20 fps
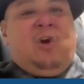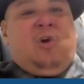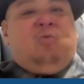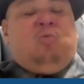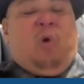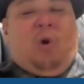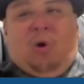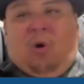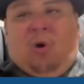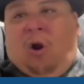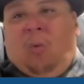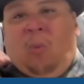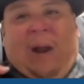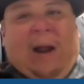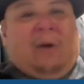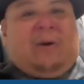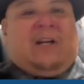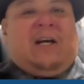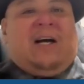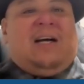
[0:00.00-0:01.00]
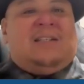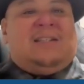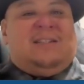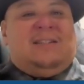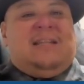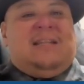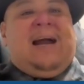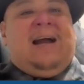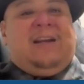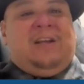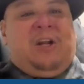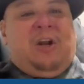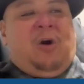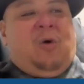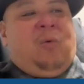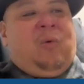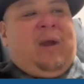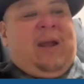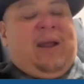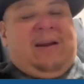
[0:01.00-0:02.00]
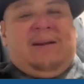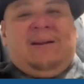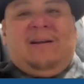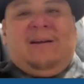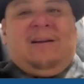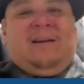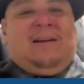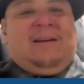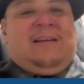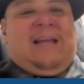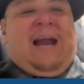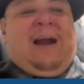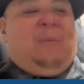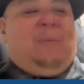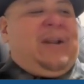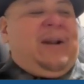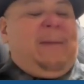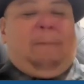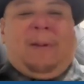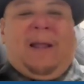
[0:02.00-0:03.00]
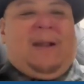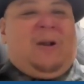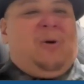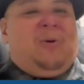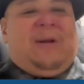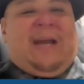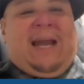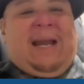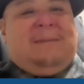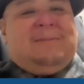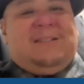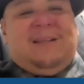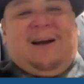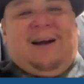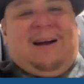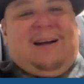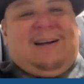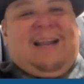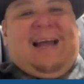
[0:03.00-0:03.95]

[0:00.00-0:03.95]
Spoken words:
were around us that, you know, and yeah, we didn't play no games, dog.